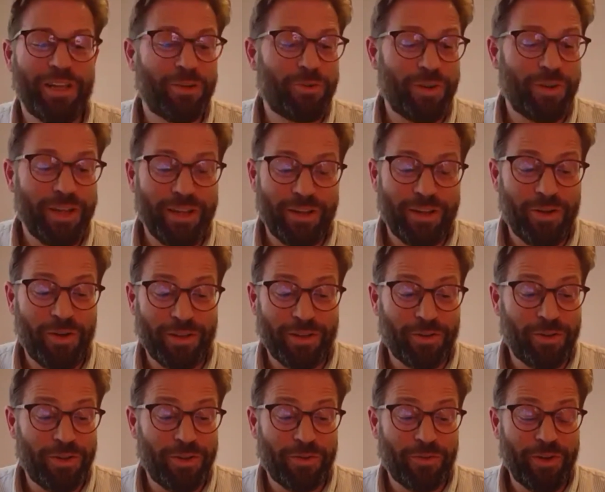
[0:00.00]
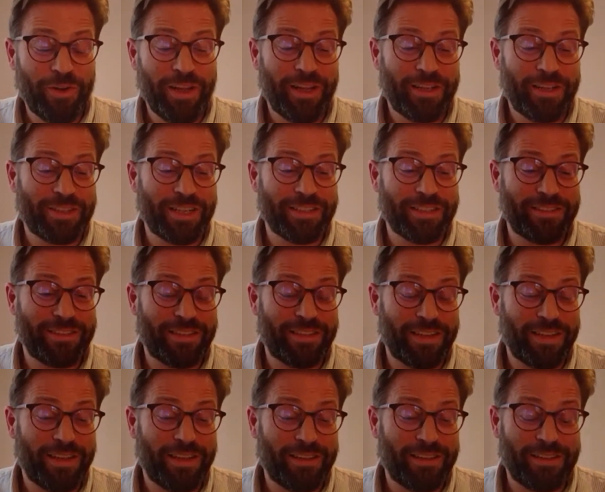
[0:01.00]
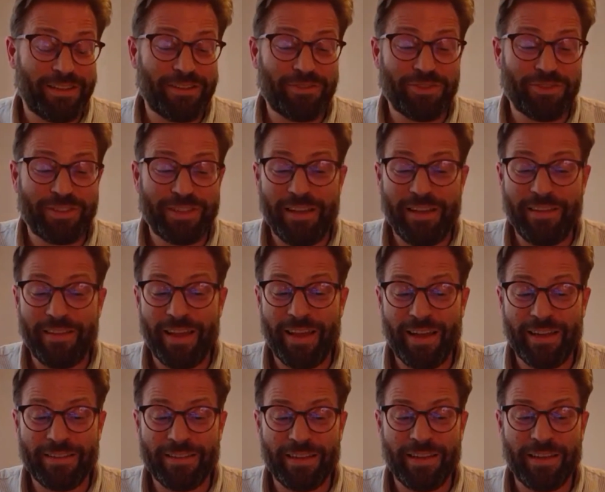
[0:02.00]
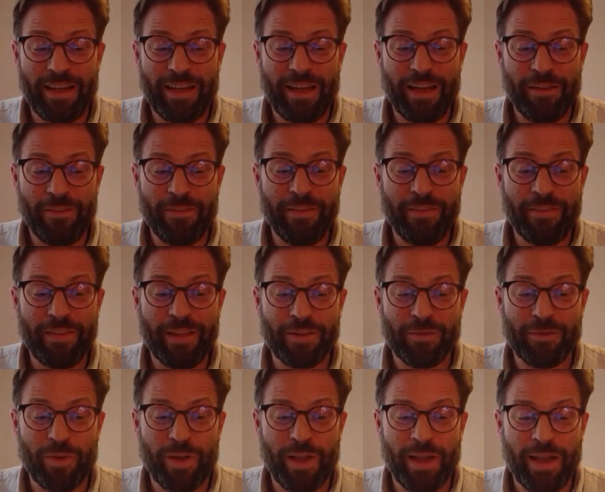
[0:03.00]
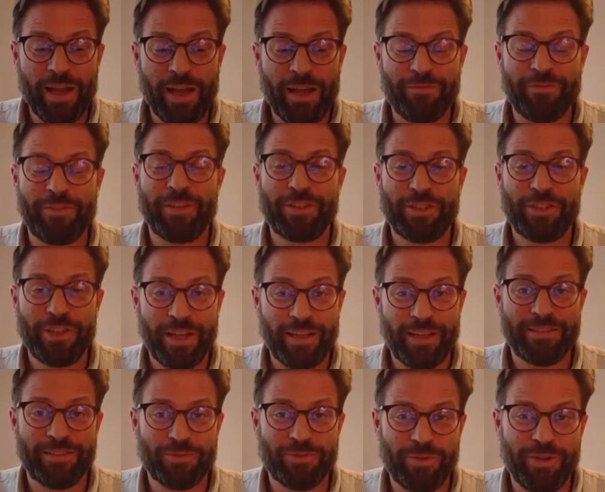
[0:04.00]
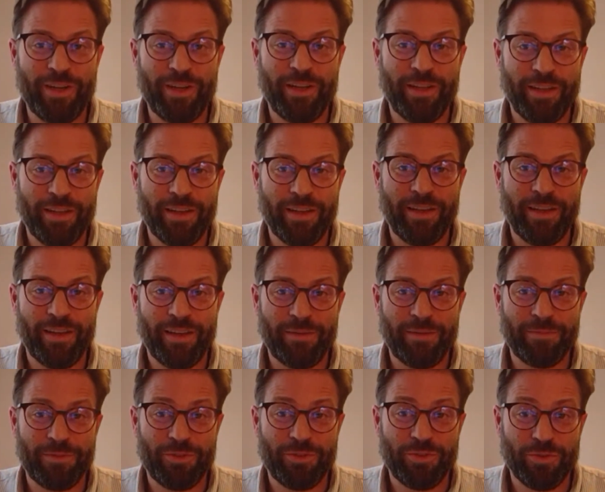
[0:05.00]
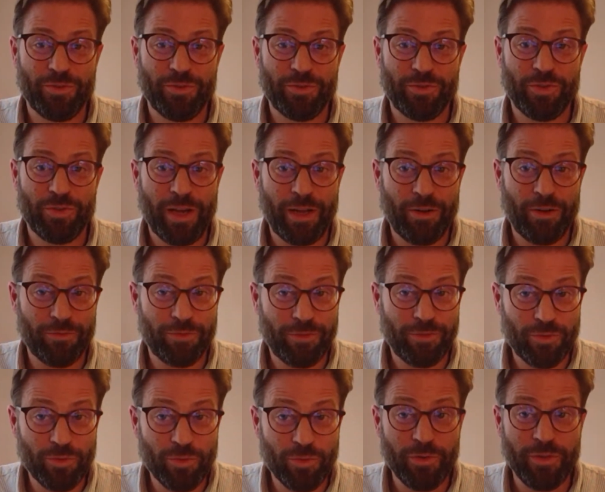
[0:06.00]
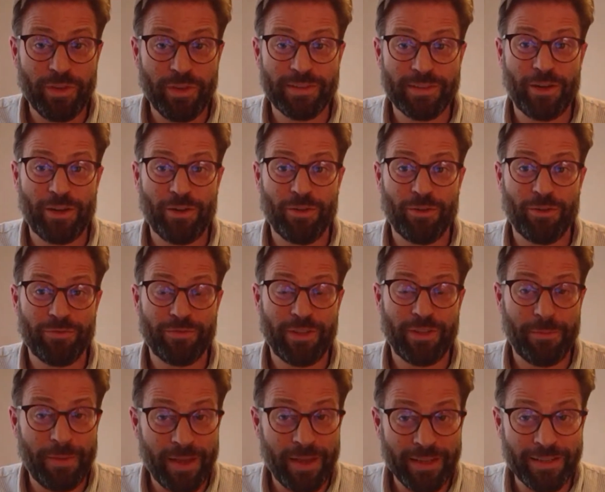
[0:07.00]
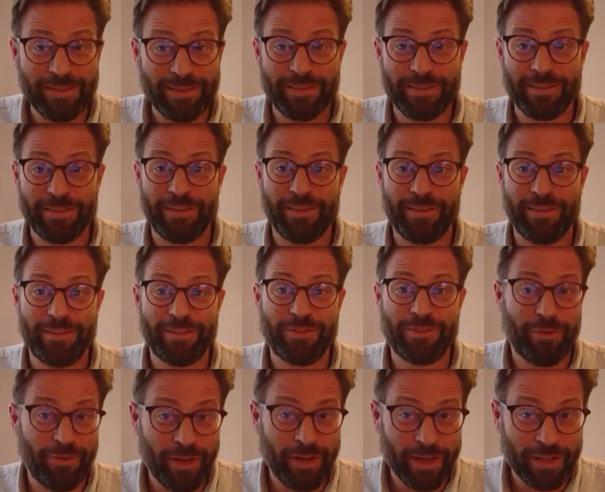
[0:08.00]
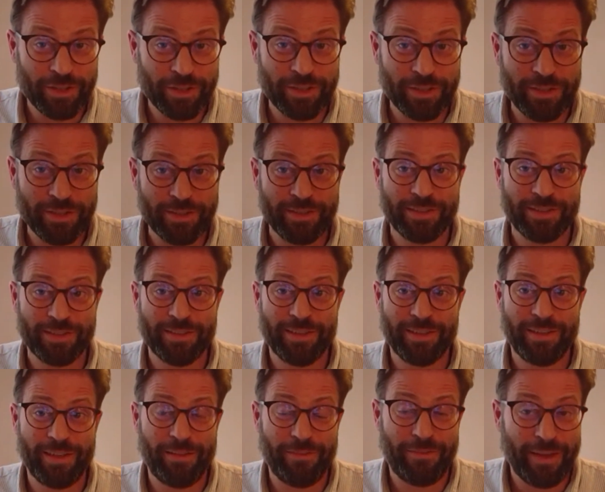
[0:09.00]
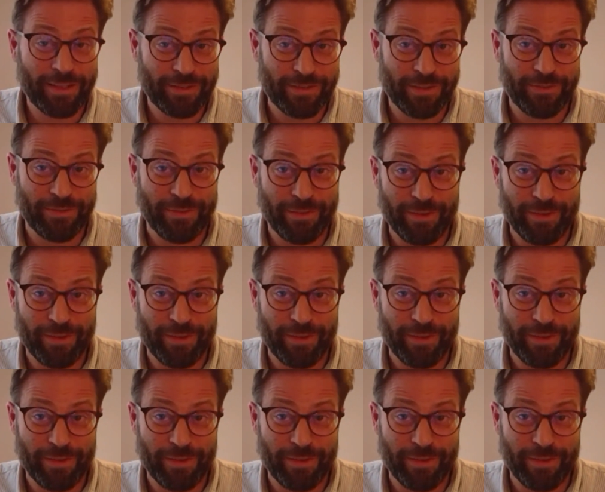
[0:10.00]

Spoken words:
agree. No, I totally agree. And just to say that I think that we have the chance really to kind of do these kind of debates, these reflections, and thanks